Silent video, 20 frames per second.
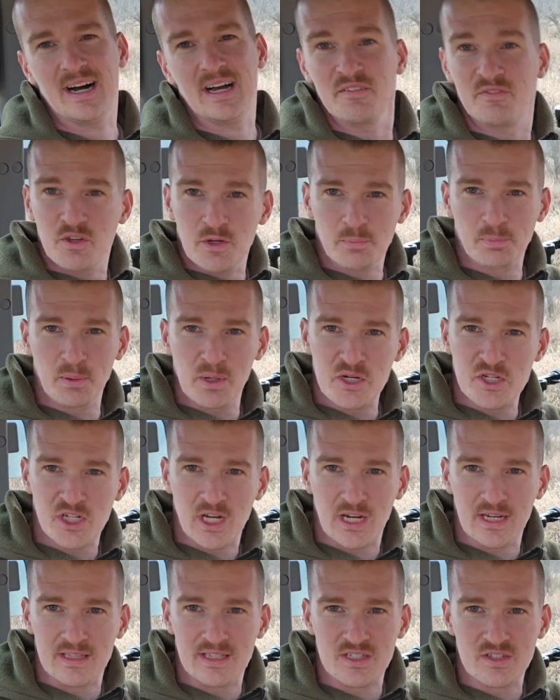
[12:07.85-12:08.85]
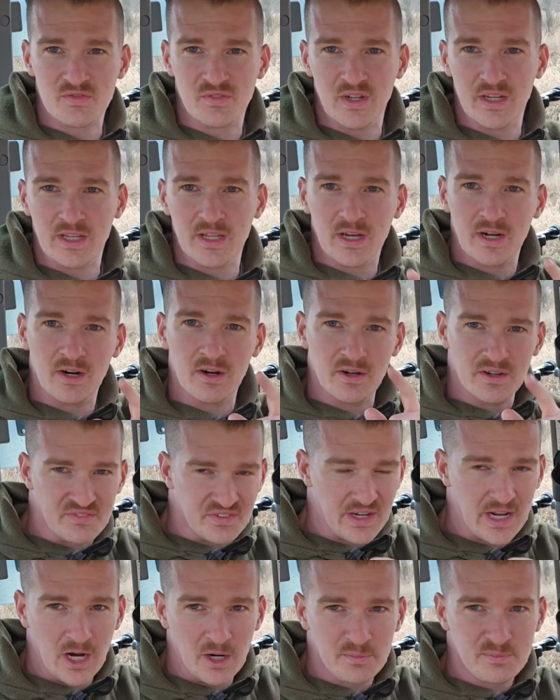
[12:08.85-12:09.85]
If you appreciated this video,
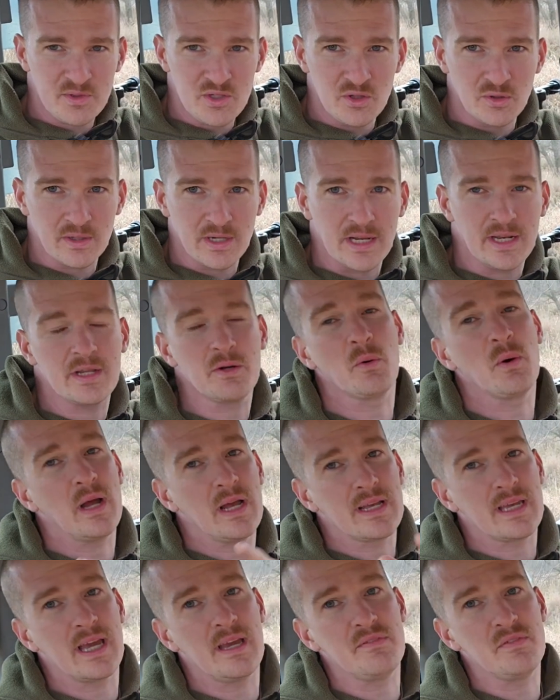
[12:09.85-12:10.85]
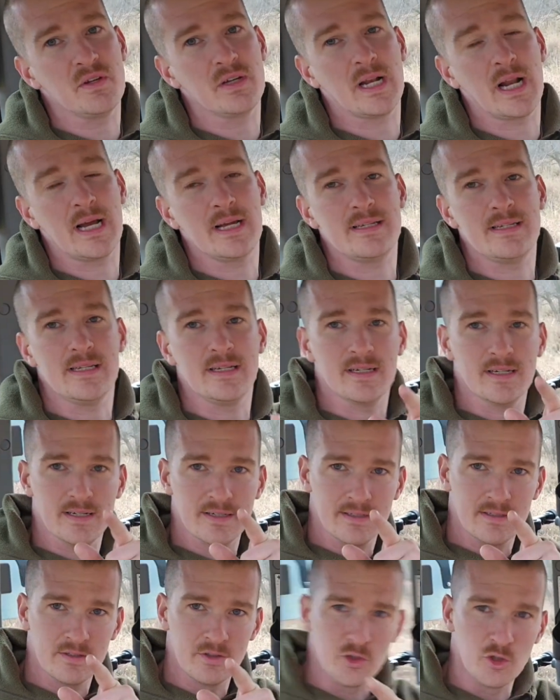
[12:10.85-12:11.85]
if it helped you in any way, gave you an
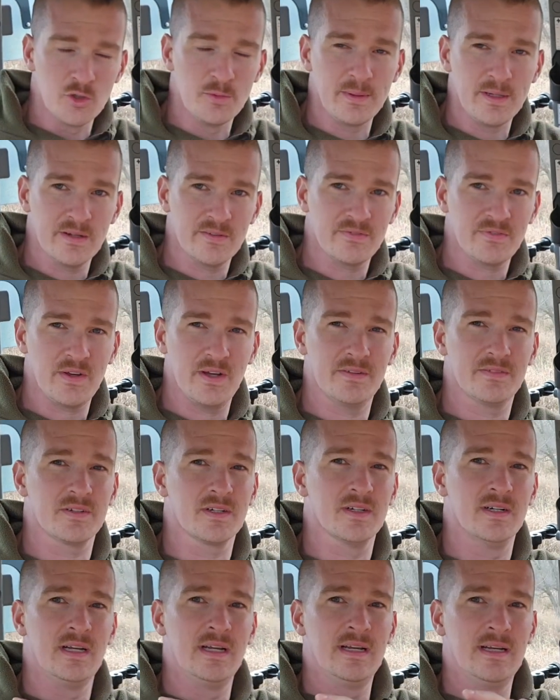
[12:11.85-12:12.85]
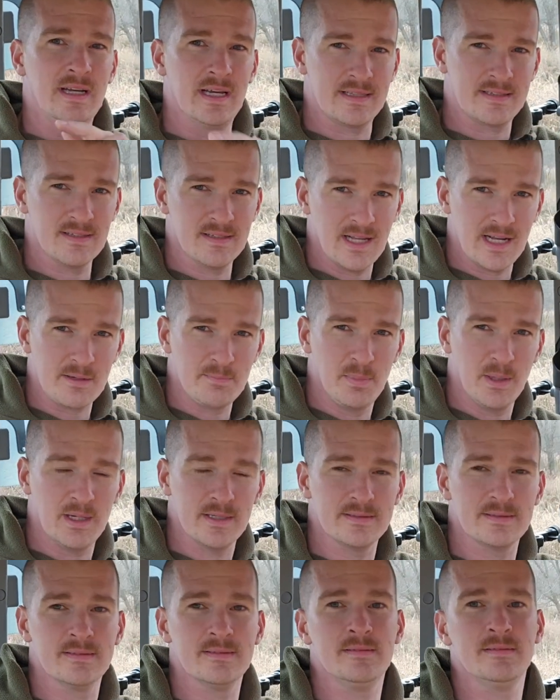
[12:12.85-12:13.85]
idea, do me a favor. Hit the like
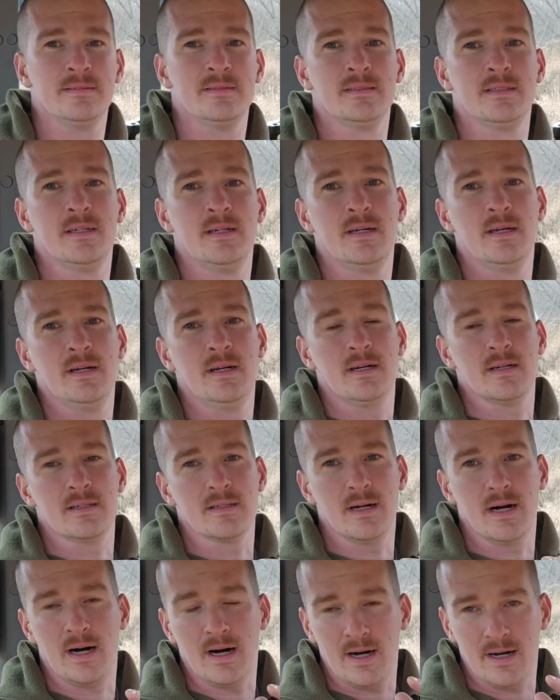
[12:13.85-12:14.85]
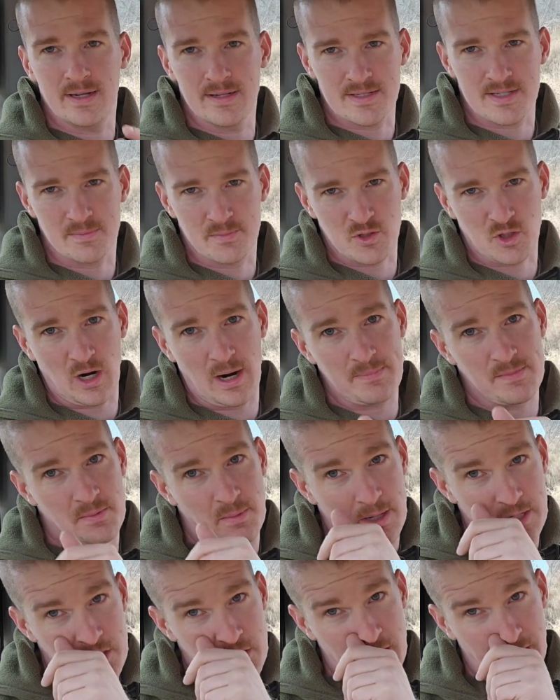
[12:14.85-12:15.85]
button and subscribe to
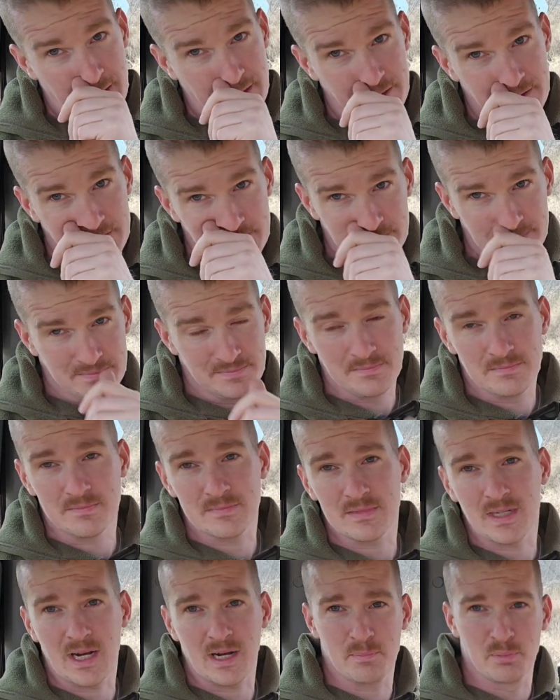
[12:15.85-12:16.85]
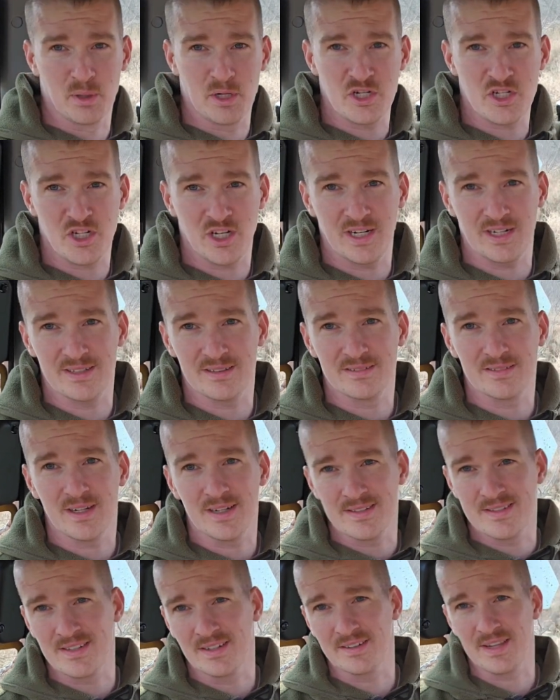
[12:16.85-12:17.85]
my channel. I appreciate it.
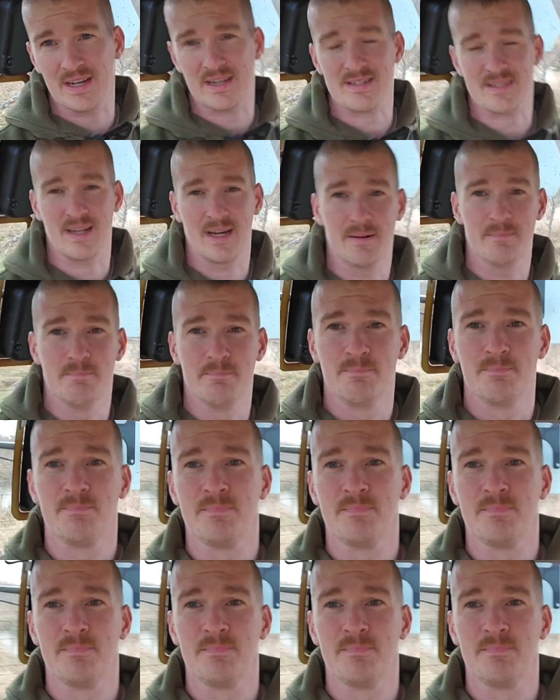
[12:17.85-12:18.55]
Until next time.